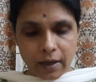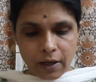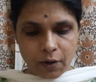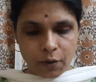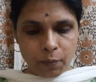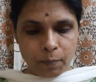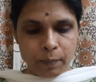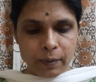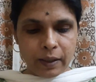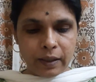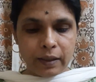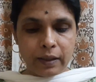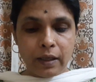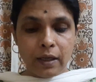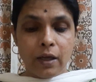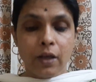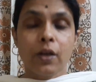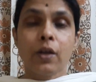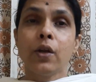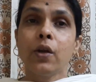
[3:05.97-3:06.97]
aeroplane
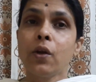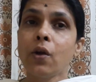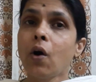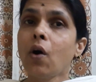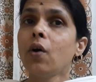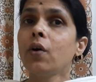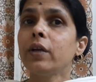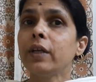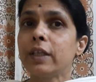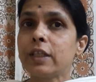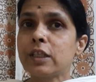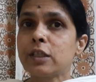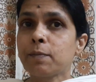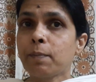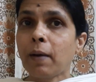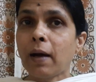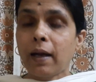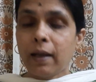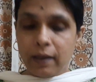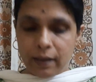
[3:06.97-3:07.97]
nor its
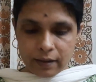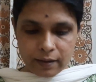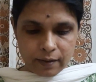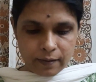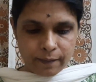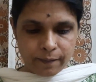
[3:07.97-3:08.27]
pilot.